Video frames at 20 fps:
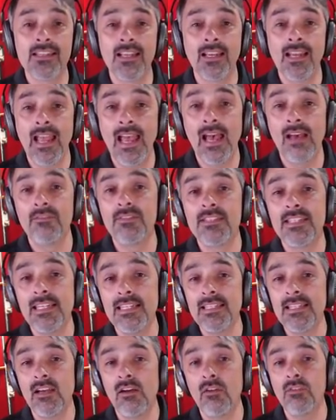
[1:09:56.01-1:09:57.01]
going to have
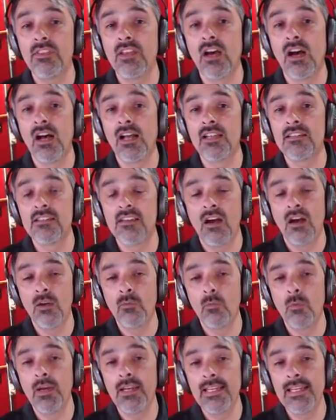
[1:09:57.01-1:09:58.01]
detailed thoughts
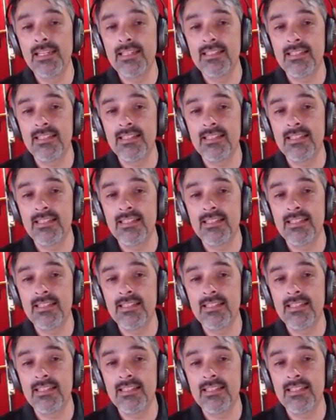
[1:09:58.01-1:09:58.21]
on what he's